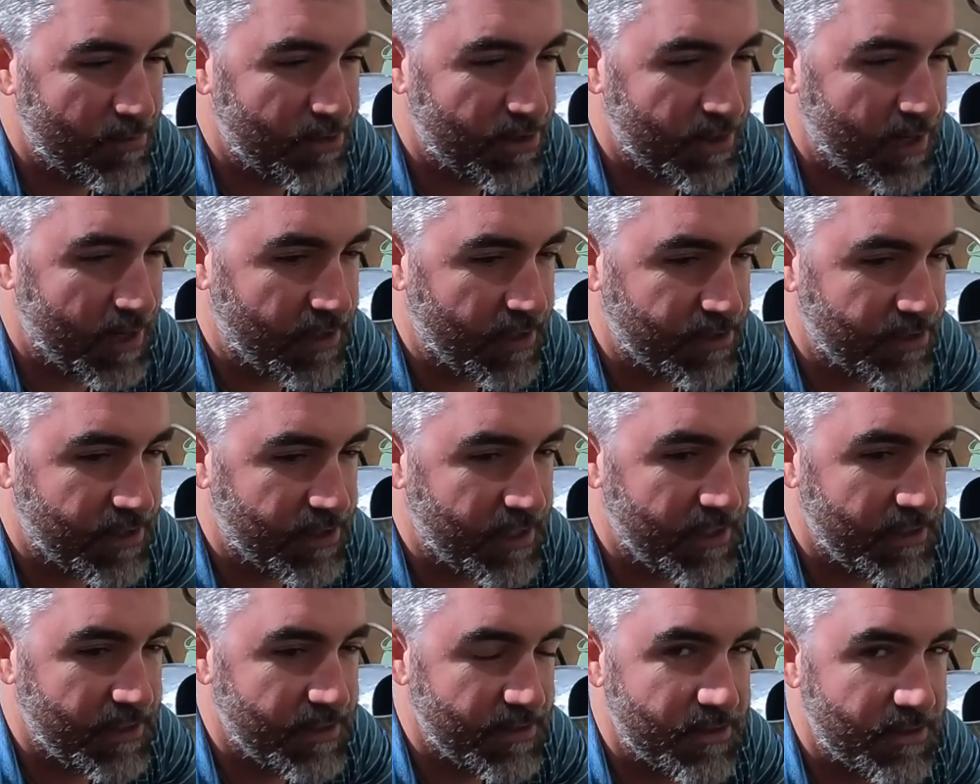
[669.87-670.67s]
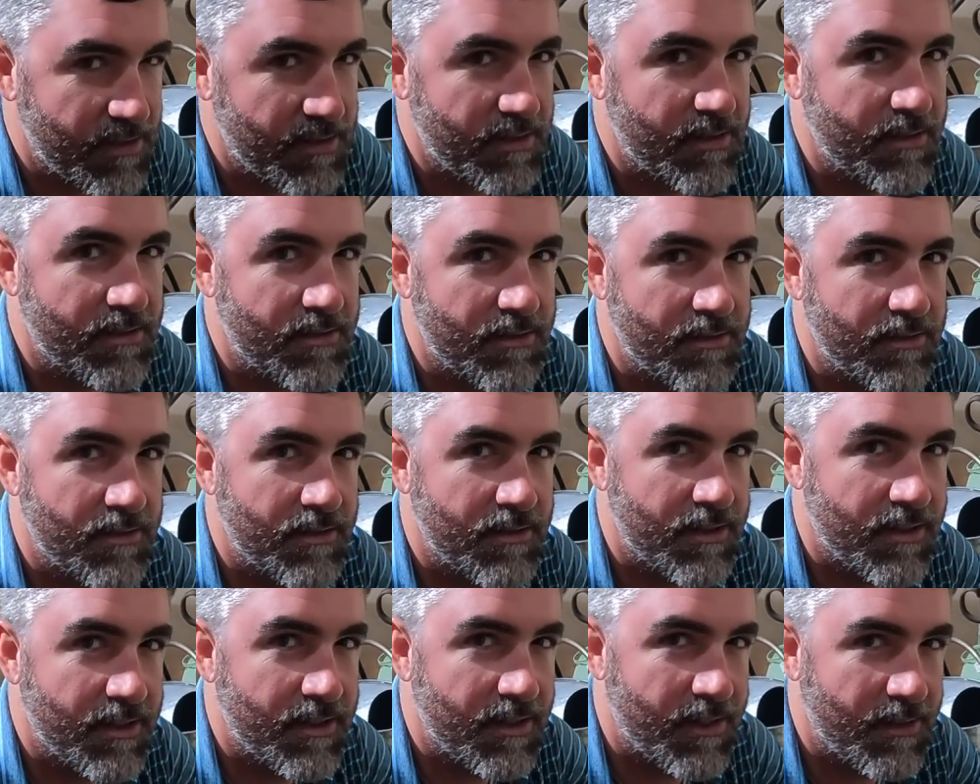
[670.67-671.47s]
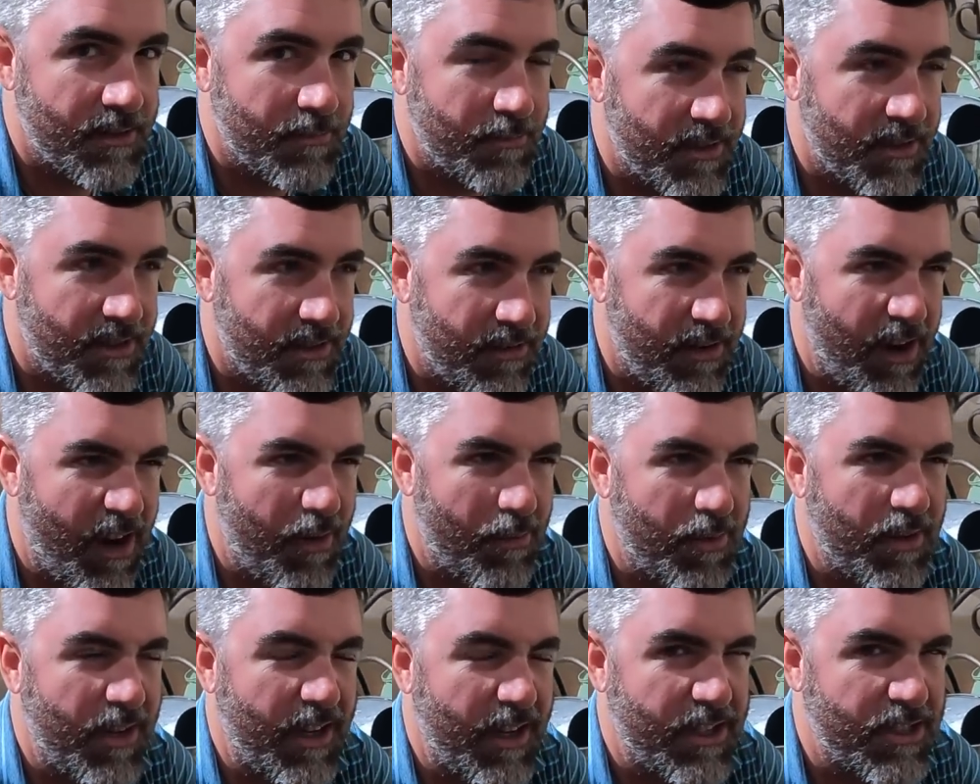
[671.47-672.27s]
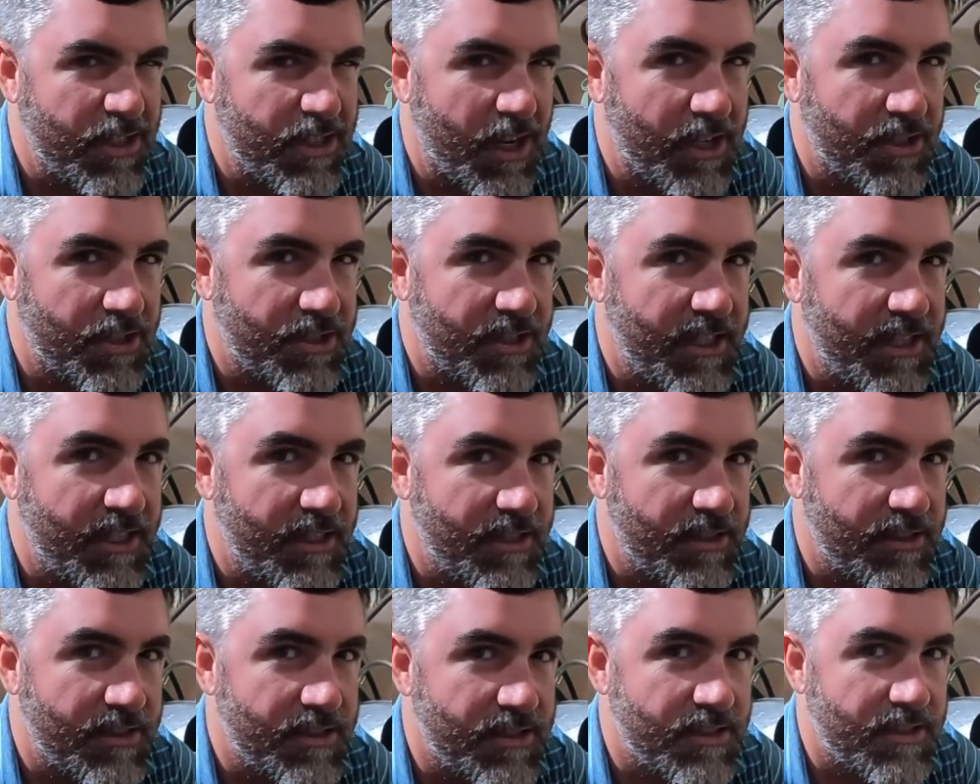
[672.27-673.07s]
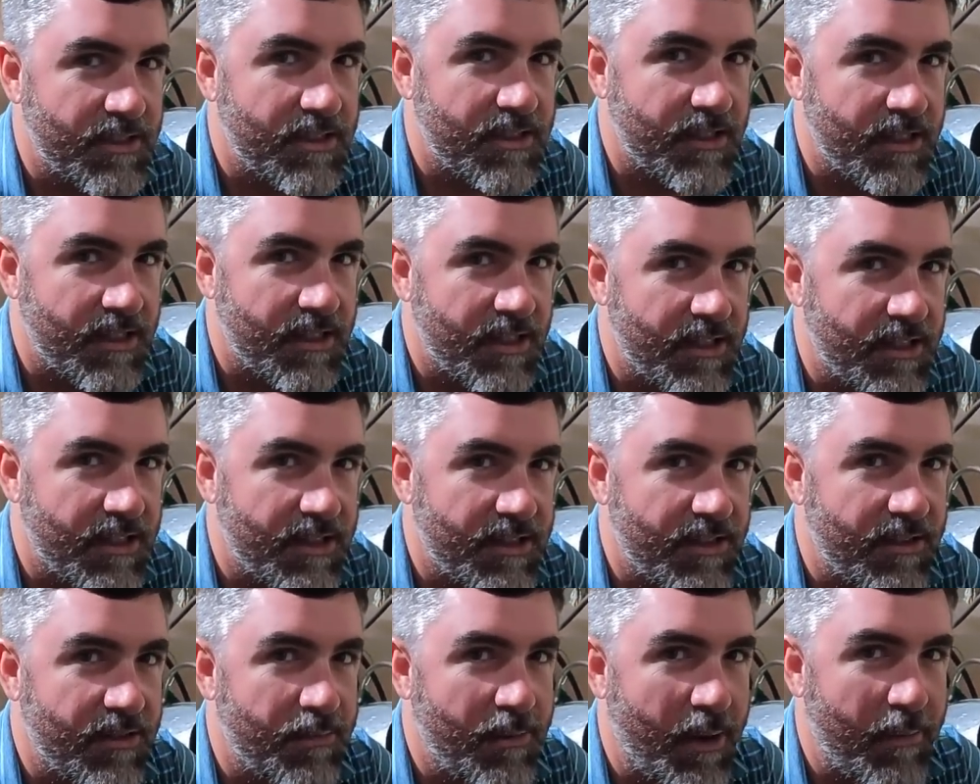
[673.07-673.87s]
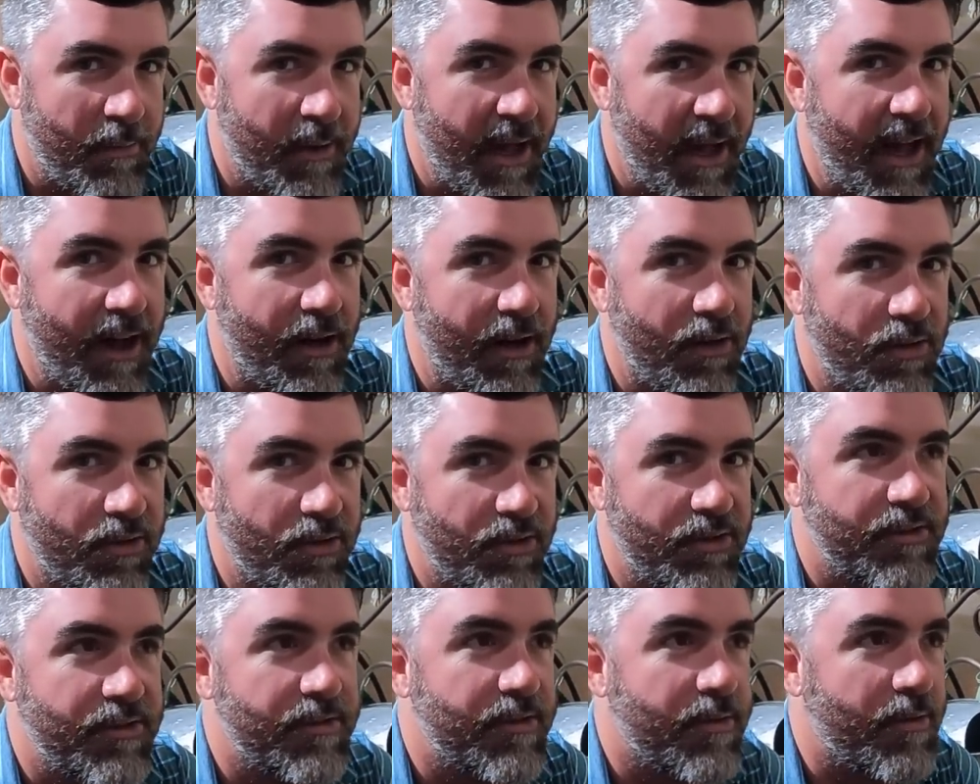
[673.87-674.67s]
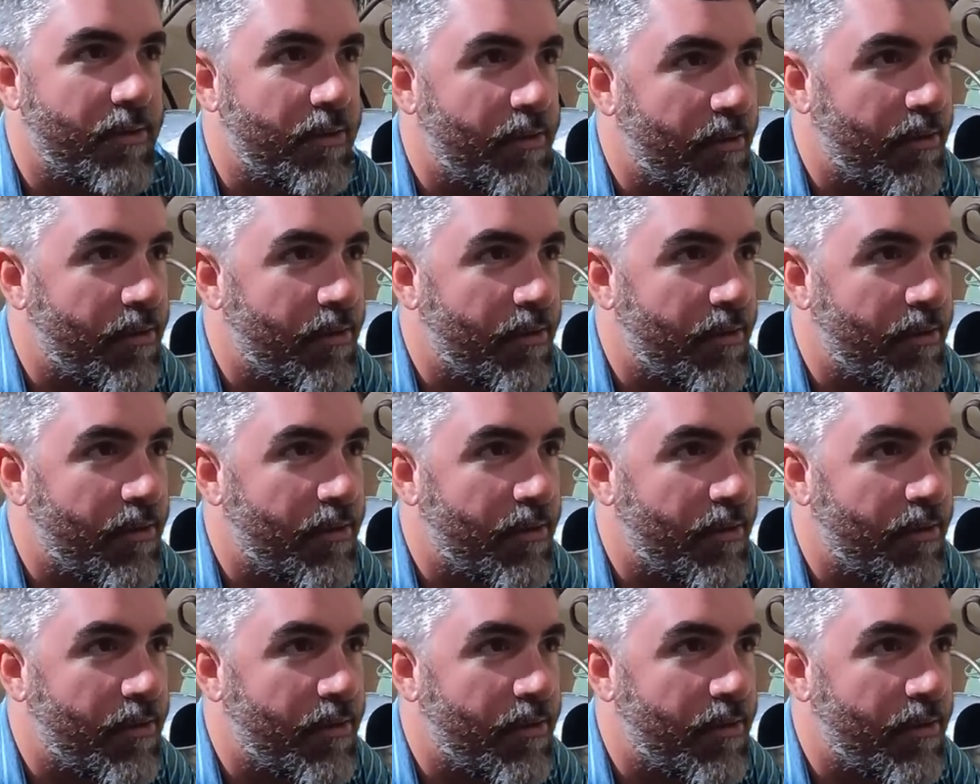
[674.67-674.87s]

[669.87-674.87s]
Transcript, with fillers: them tchotchkes. Your little tchotchkes? But they're not really tchotchkes. Yeah. They're my pals.